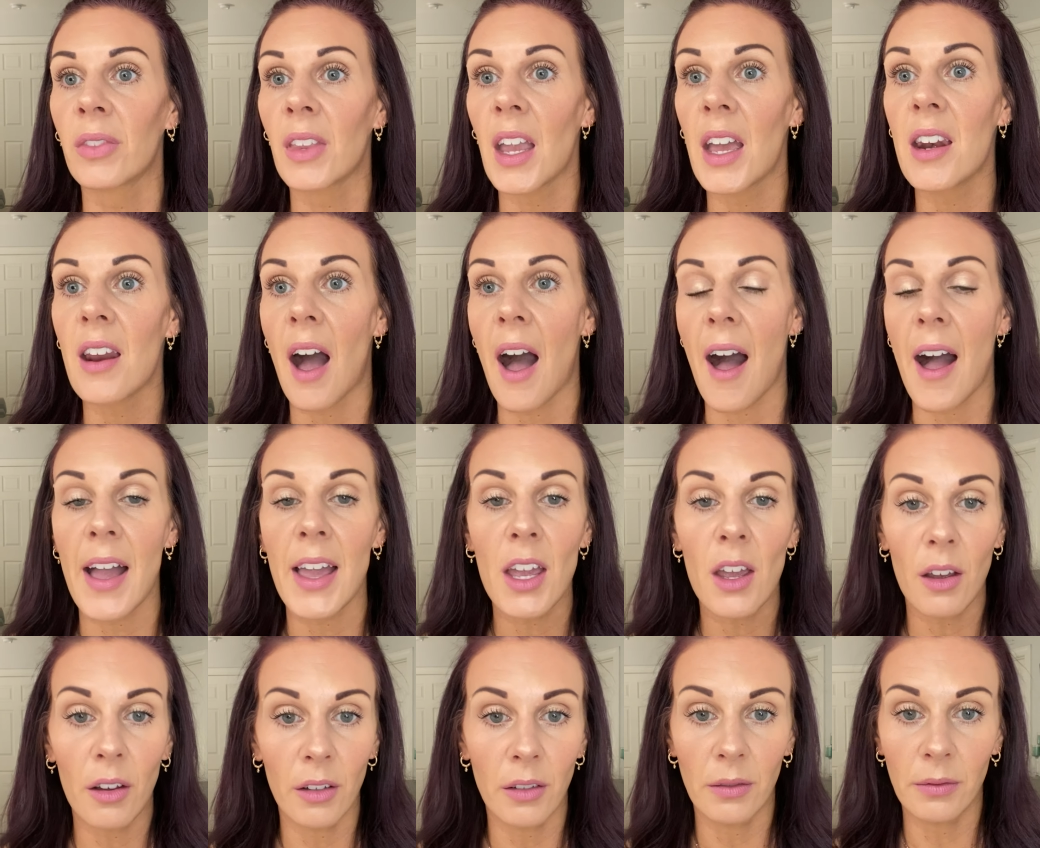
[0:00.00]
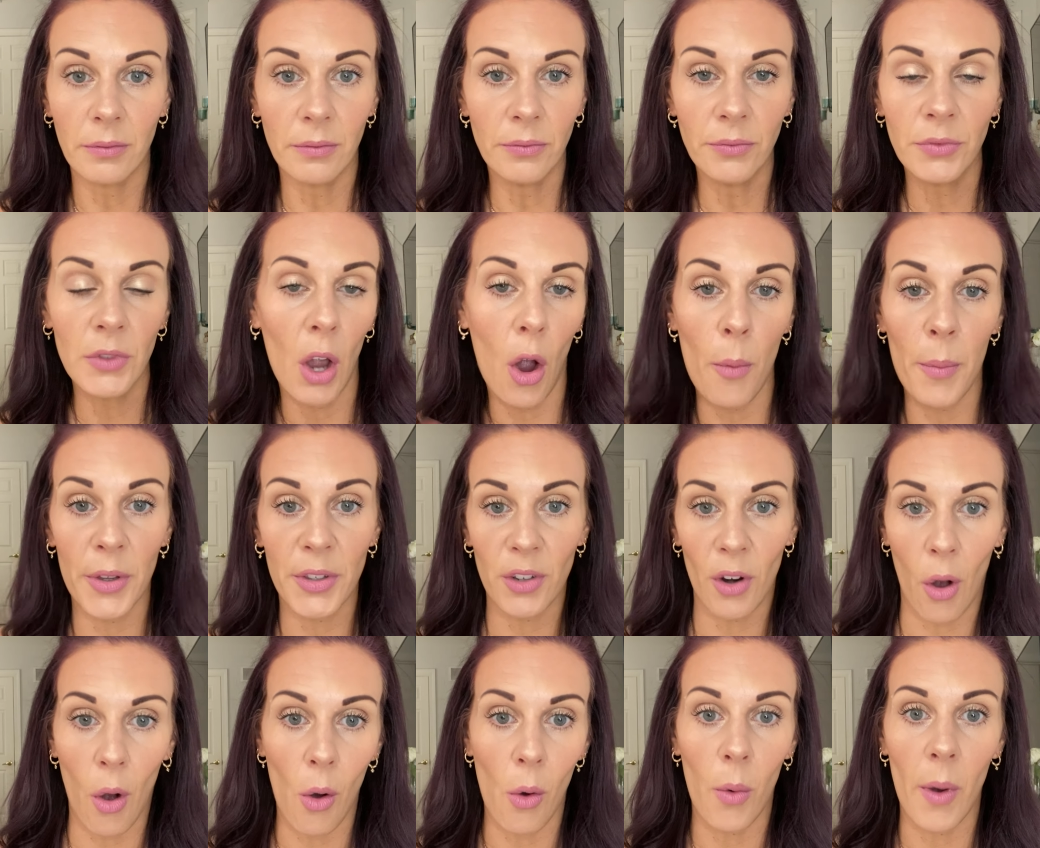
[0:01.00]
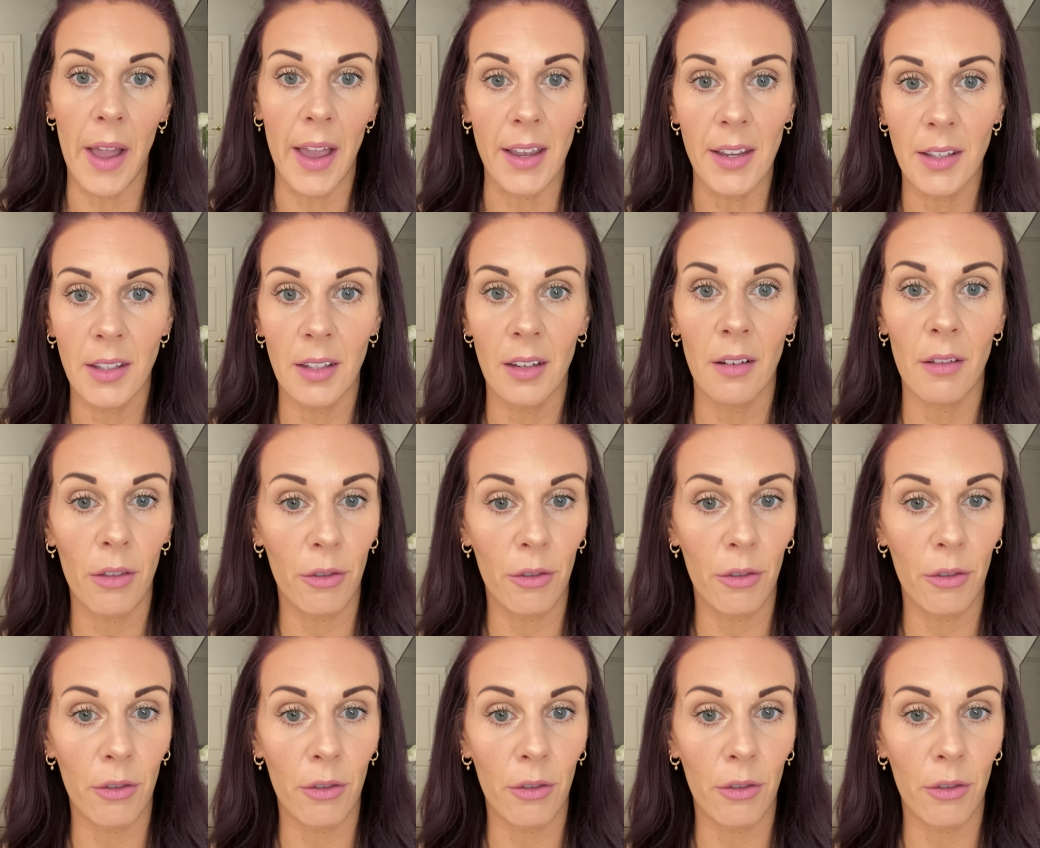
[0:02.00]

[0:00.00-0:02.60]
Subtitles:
And I almost always